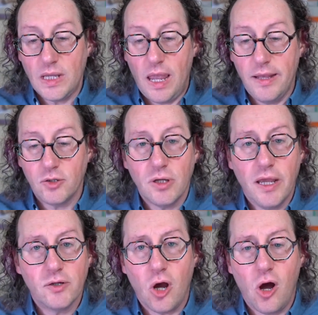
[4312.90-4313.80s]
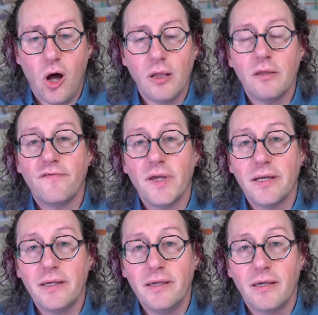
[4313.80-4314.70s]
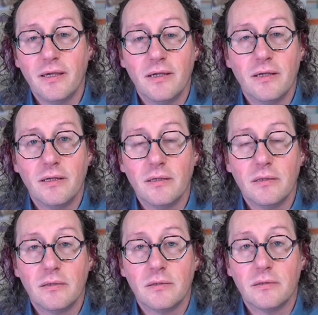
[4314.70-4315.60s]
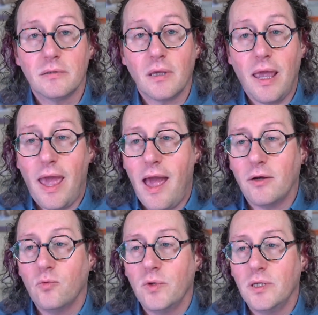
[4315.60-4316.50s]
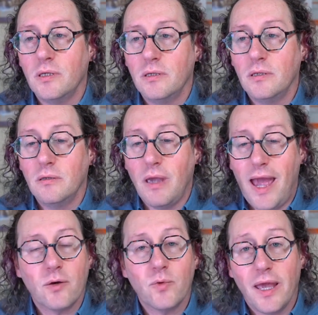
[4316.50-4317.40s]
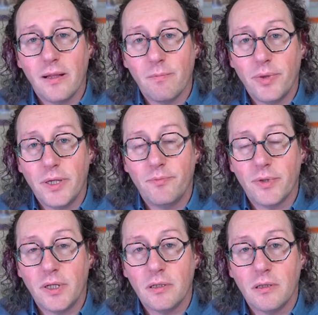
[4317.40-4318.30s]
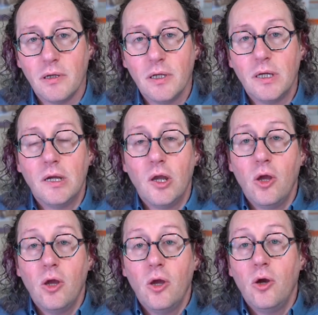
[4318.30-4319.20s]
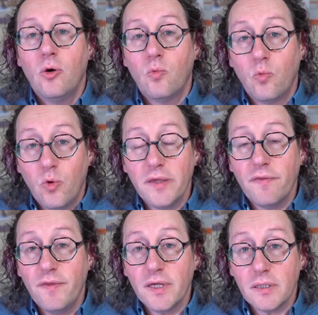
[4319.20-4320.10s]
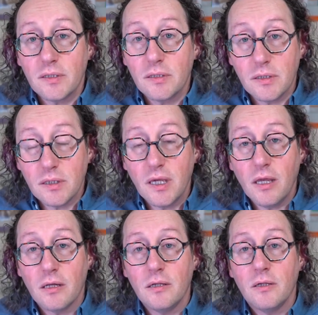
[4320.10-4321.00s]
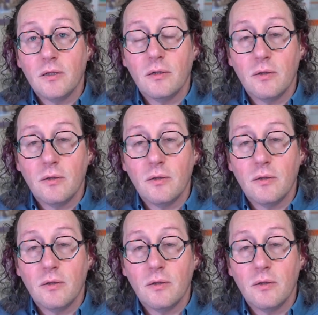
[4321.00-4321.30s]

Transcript: And all of it is how do we help people with this skill,